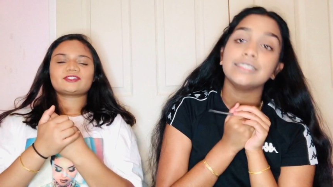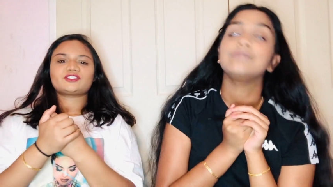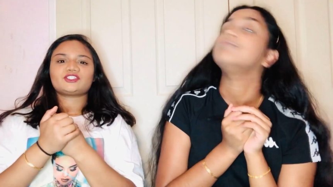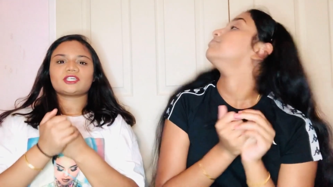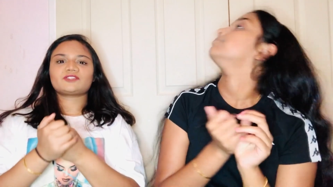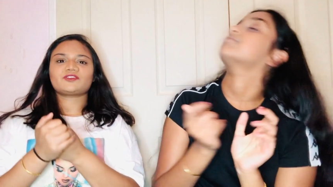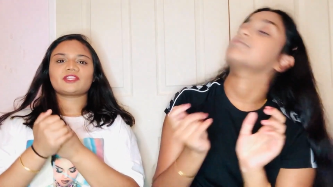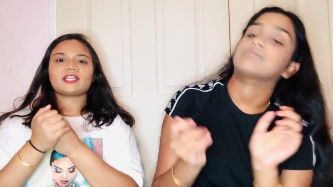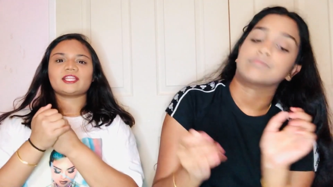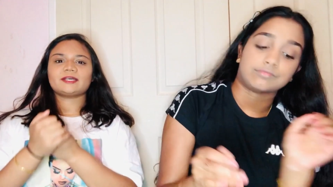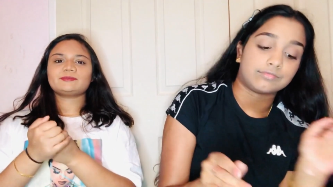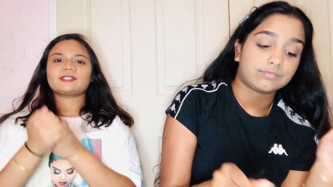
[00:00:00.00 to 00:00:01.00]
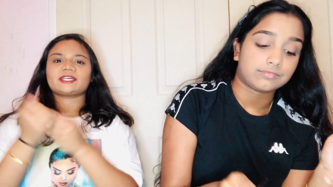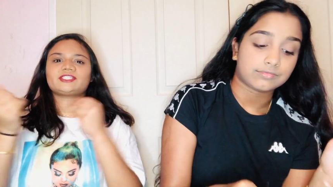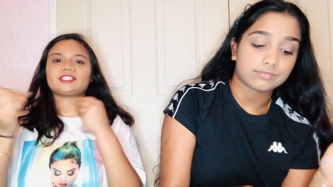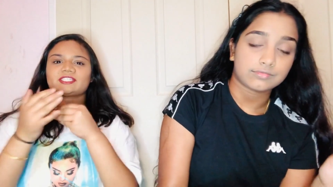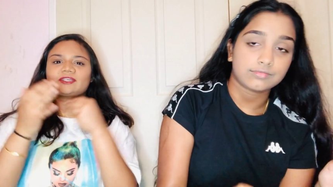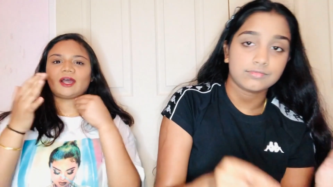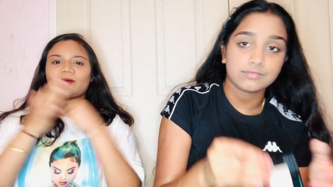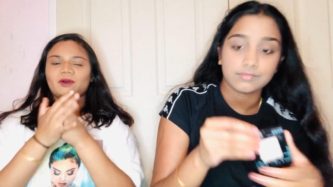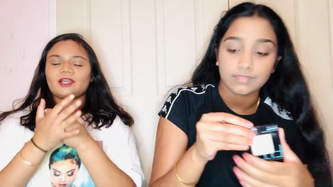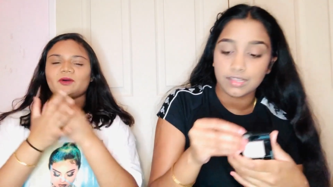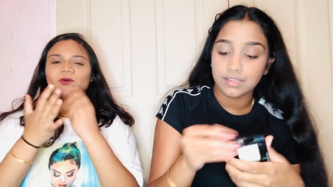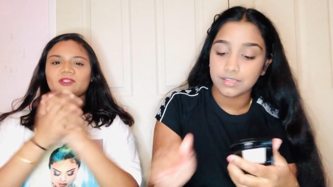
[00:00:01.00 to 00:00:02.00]
Speaker 1: it's just for the lips, I just I
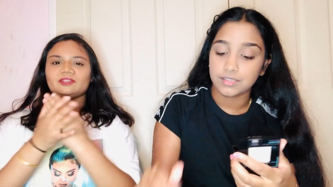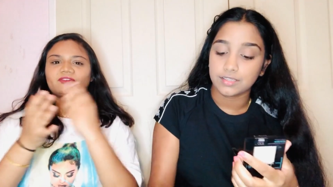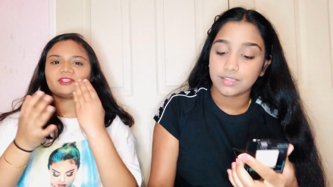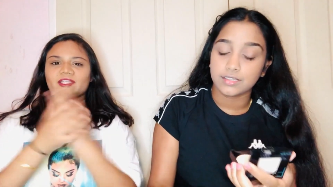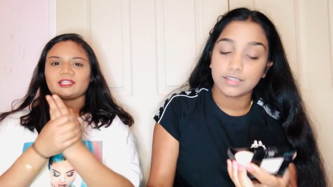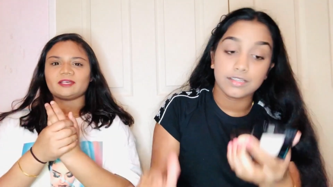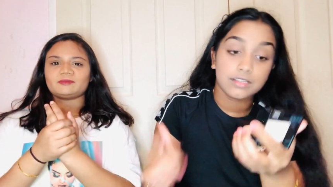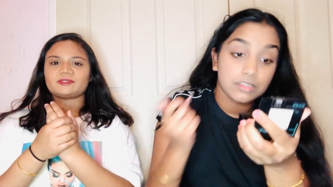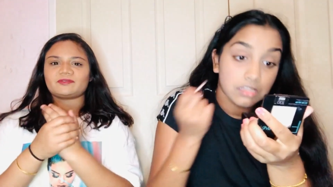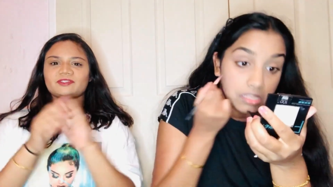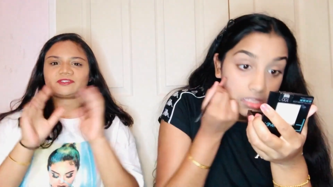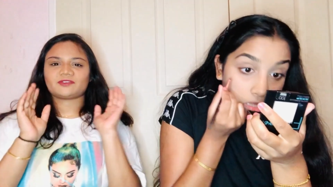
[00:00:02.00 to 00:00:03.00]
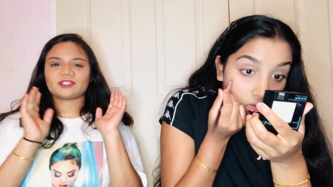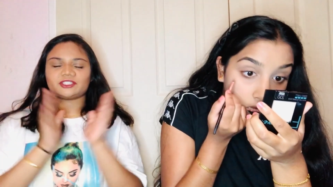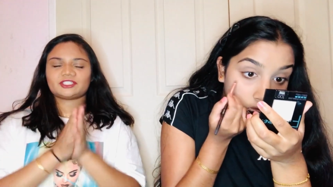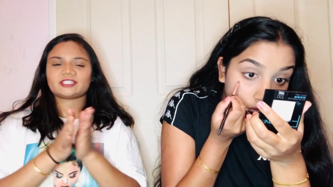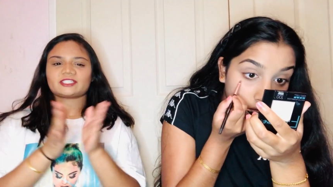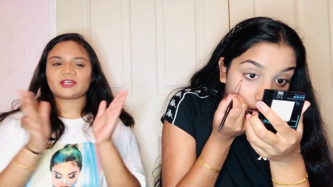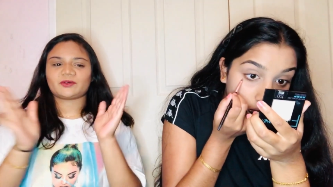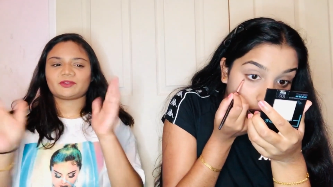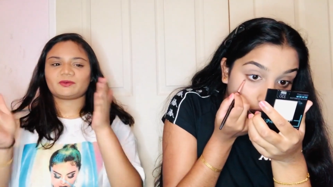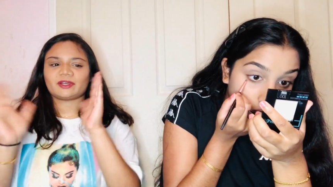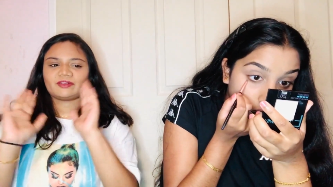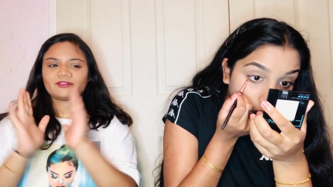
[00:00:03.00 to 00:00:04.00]
want it only for the lips. If it's for the cheeks, I
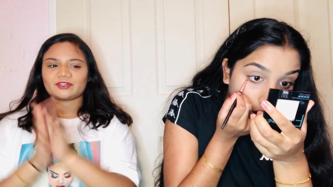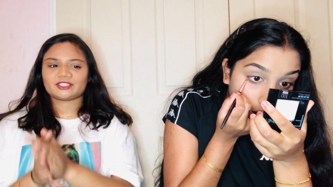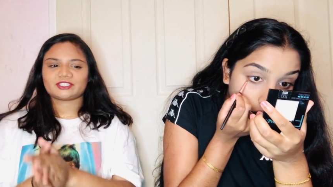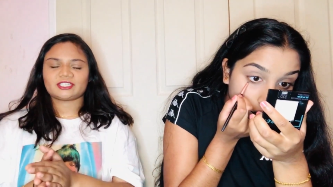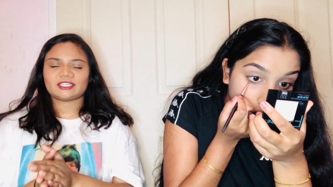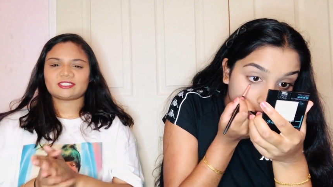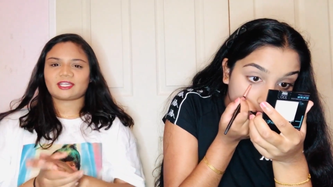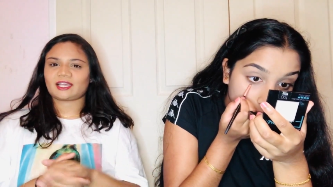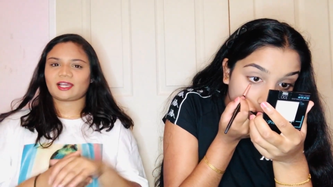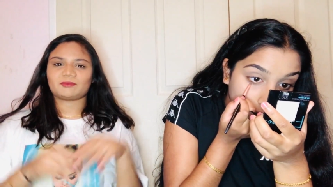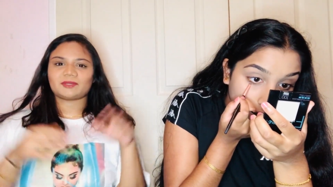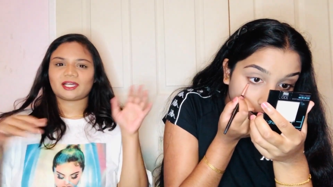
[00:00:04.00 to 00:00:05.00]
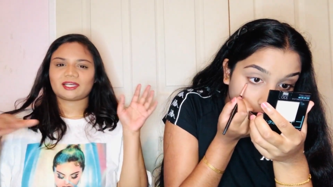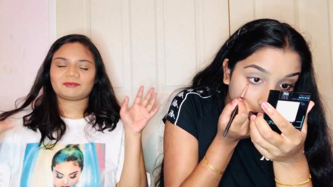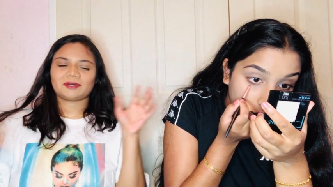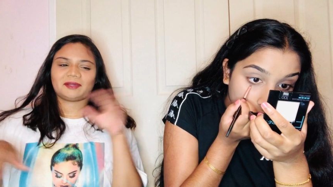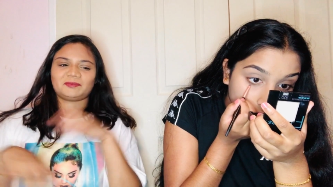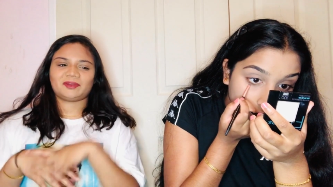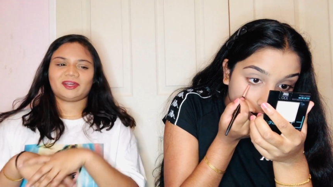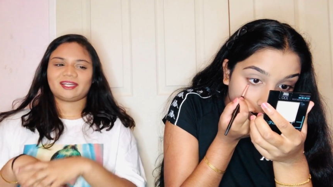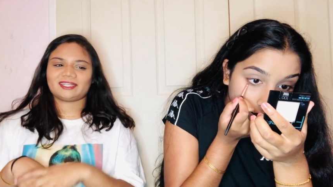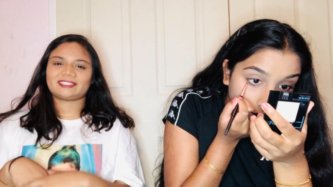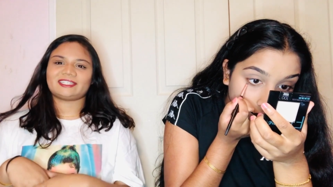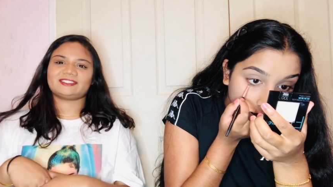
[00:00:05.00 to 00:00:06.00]
only want it for the cheeks. Like I'm not gonna buy a
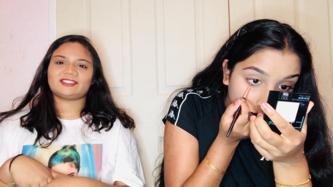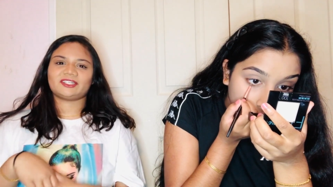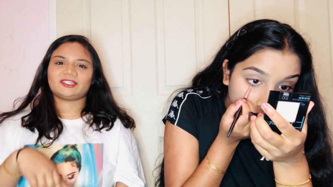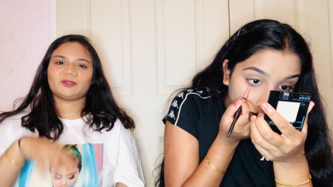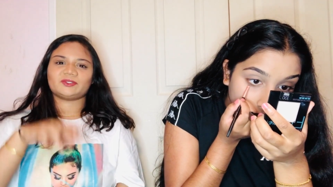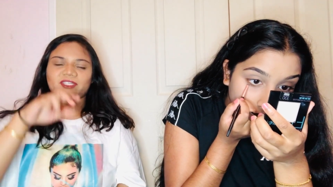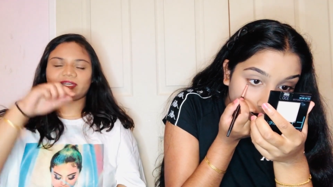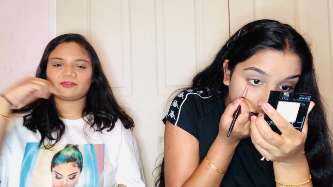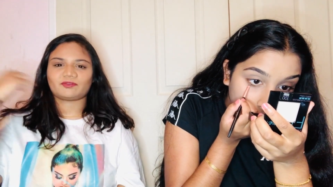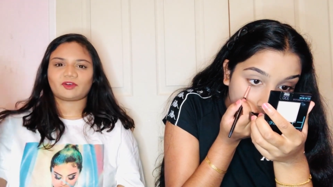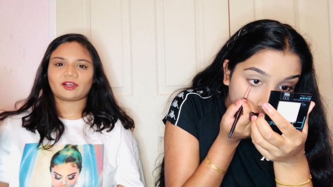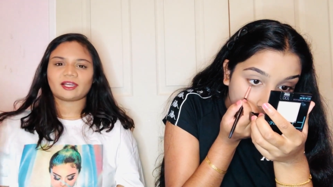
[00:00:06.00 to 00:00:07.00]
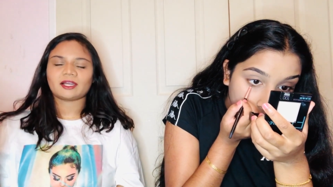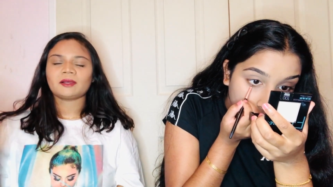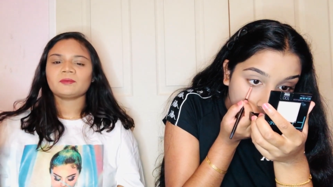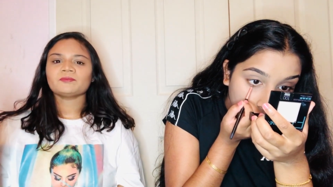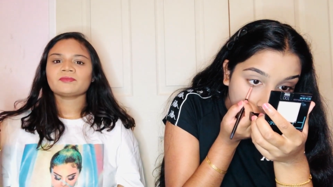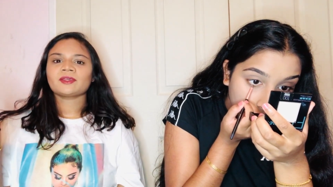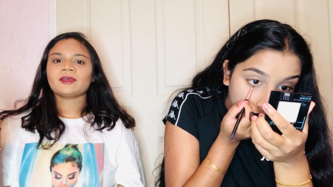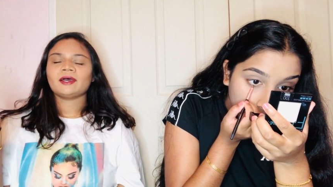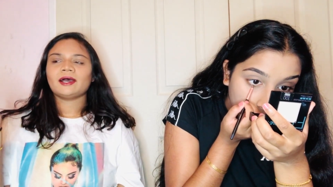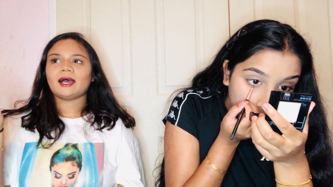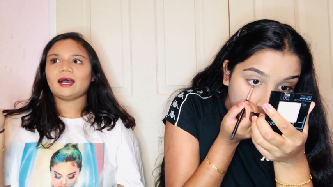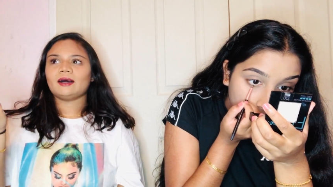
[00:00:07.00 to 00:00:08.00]
product and start using it for
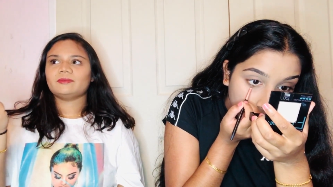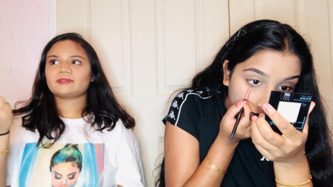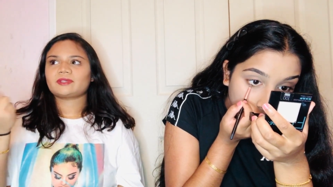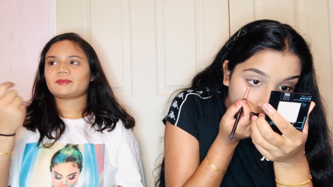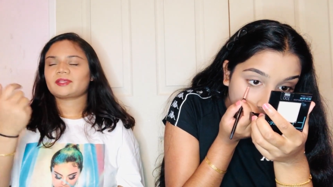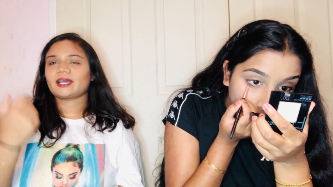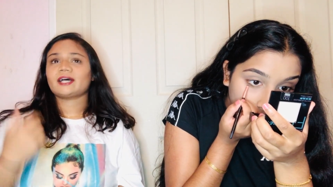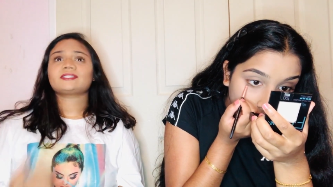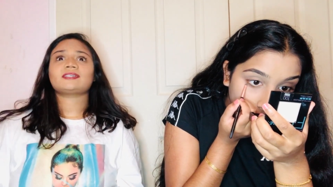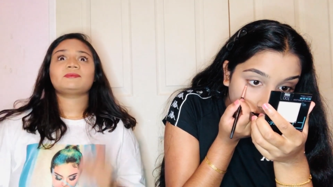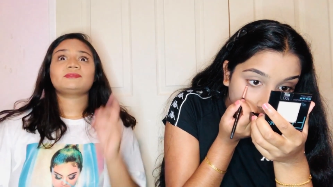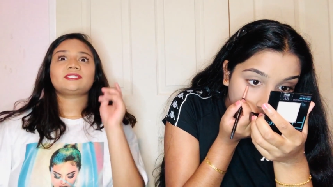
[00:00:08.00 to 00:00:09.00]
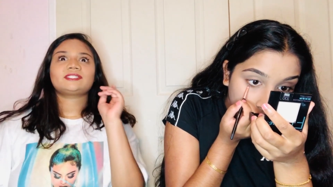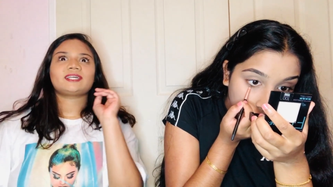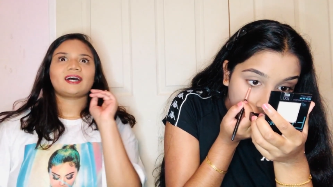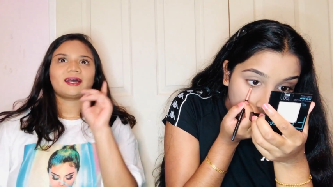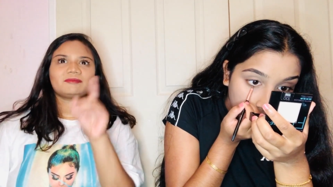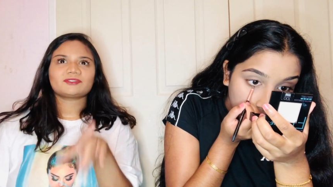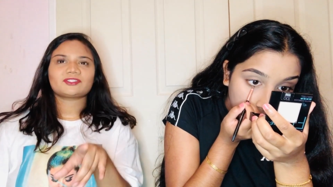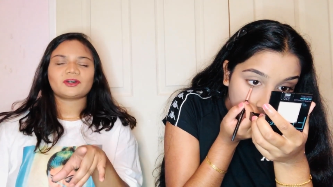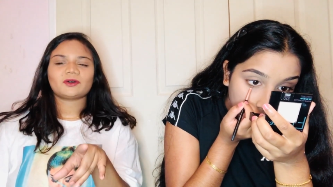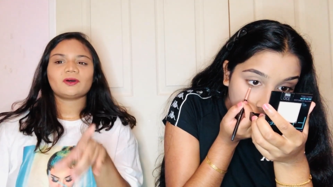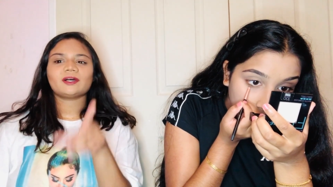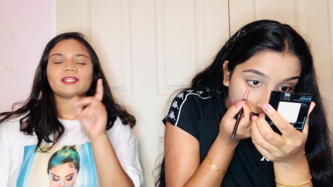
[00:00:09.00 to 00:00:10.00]
um something else. Sometimes
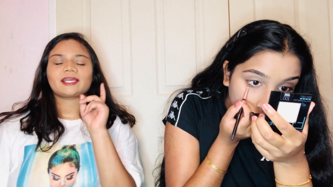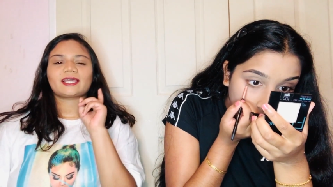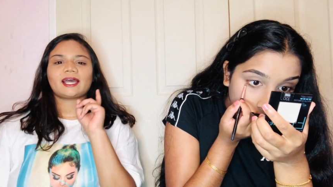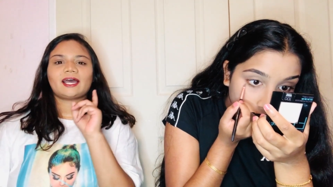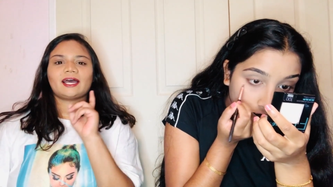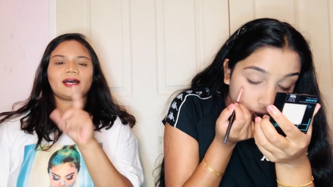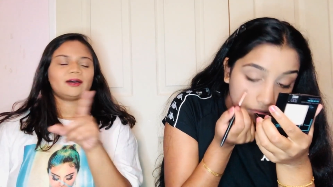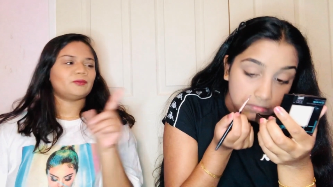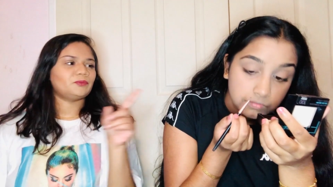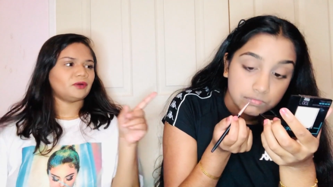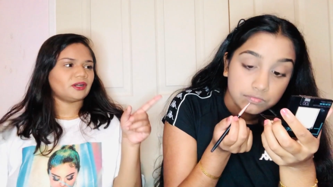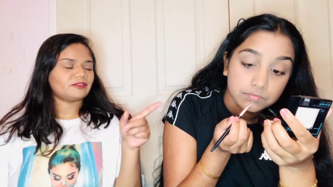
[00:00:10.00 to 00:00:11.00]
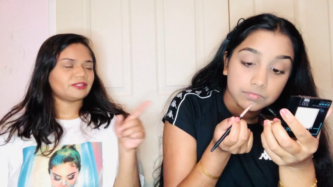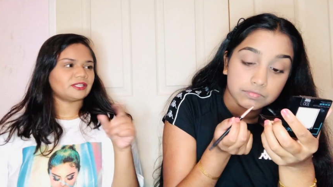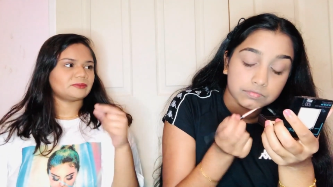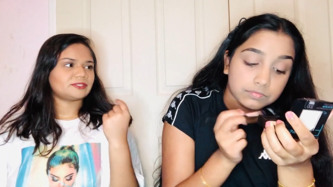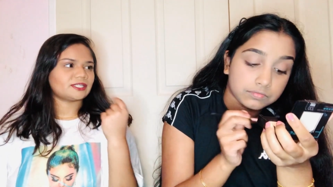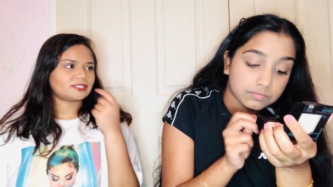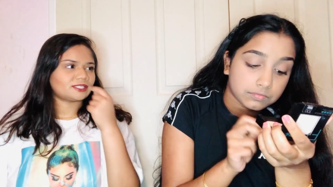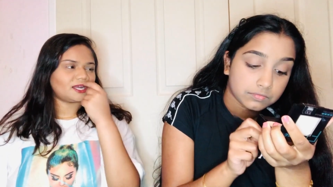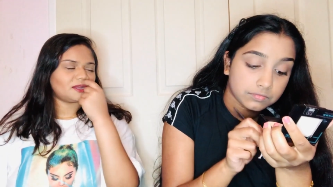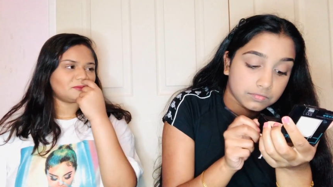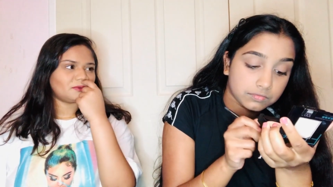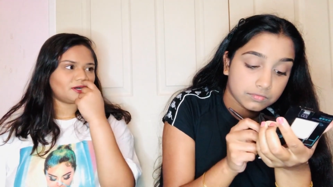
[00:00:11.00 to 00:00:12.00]
though, like I'm um, one of the lipsticks that
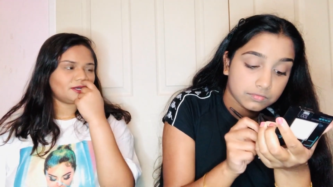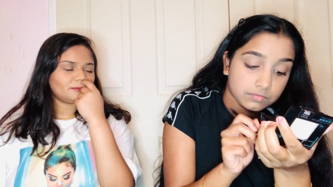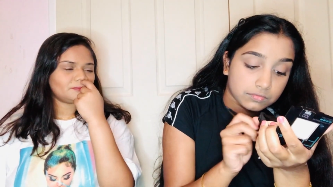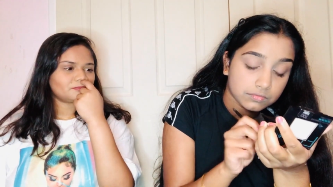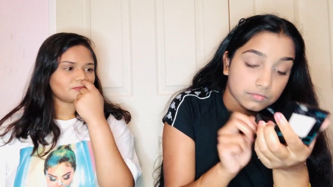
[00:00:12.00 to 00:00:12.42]
I bought.